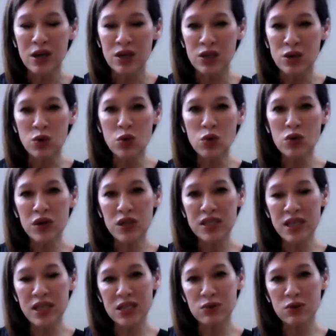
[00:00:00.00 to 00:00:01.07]
So all these
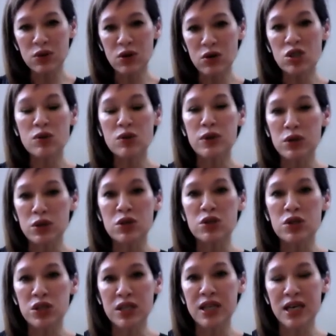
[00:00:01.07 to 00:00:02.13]
things will contribute you
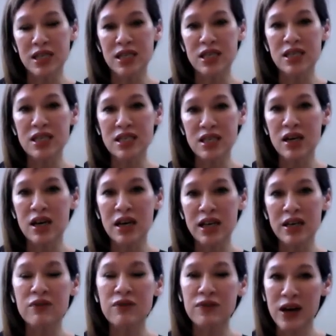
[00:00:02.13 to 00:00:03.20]
to getting a stye.
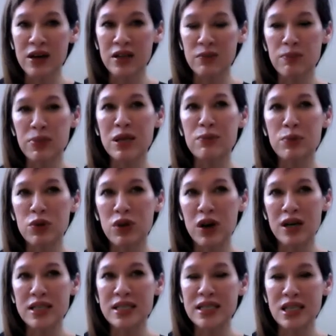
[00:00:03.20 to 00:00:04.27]
In fact, the people that
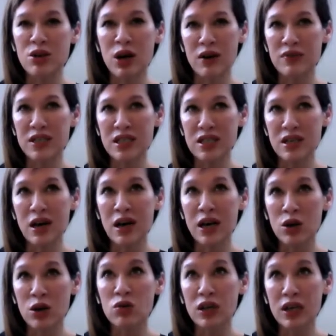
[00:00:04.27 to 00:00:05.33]
I see who have a
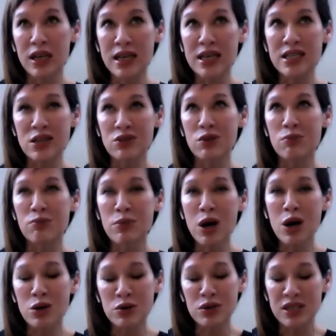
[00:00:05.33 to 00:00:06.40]
stye or a chalazion the
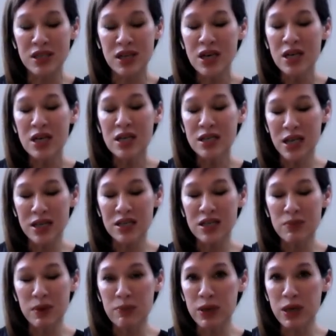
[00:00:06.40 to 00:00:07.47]
most tend
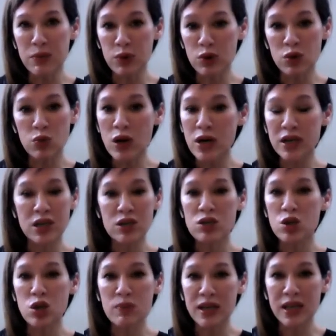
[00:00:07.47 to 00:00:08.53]
to be people who are working
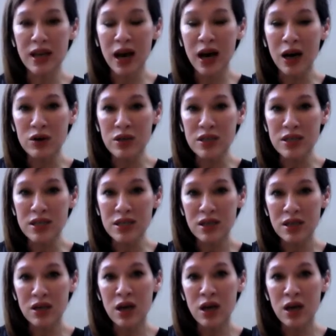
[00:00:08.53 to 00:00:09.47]
too many hours,